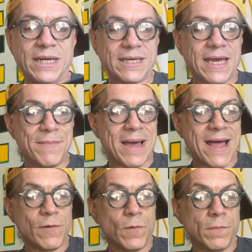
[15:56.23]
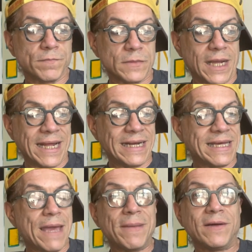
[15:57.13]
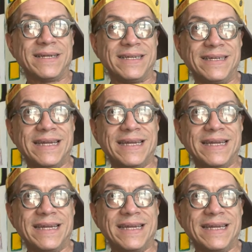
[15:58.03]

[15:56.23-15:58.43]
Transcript: it came out, and it came out in